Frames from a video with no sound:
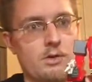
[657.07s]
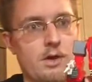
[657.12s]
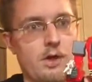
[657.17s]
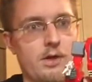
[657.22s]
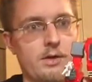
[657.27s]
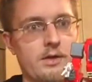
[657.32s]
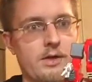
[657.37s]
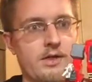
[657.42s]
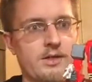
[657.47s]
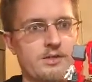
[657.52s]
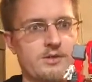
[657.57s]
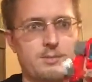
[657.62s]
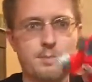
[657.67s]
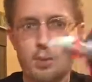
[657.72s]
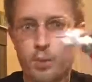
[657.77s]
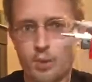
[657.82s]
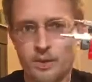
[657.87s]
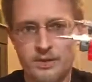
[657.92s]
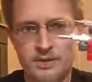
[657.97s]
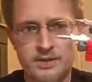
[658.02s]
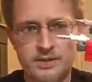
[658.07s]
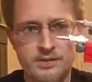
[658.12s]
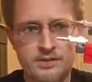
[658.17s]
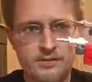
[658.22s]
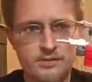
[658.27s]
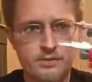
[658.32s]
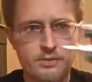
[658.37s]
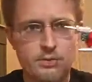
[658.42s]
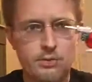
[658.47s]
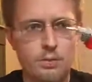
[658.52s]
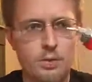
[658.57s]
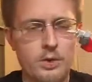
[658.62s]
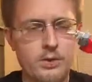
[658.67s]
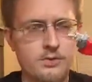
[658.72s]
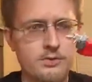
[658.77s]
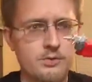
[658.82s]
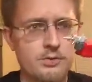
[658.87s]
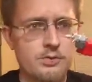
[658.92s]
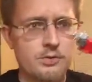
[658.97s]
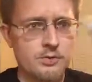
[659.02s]
Ironhide's portliness
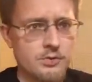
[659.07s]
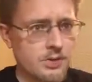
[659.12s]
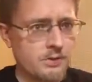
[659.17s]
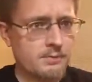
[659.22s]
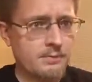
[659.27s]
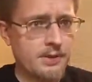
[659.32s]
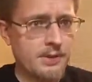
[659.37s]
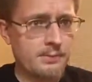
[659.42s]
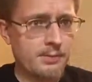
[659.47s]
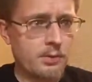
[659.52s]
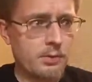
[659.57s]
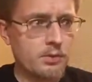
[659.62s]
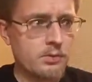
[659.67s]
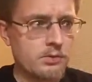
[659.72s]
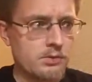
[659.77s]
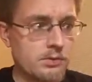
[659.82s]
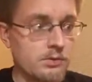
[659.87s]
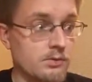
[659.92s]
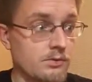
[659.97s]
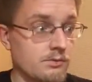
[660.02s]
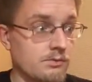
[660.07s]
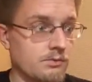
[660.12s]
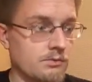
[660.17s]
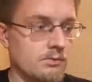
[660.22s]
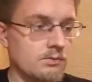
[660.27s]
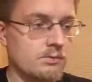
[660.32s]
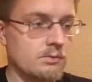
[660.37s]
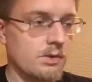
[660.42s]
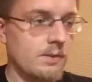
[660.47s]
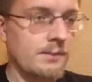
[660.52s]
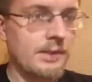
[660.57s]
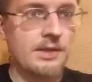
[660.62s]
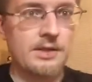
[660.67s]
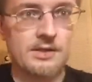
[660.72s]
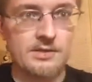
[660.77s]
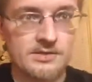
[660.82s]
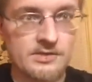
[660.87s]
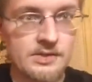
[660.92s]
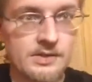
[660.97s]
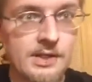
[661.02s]
was to some people, and I'm not
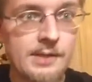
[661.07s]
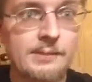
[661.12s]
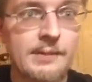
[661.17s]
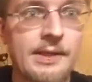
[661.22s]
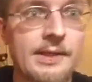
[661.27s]
going to name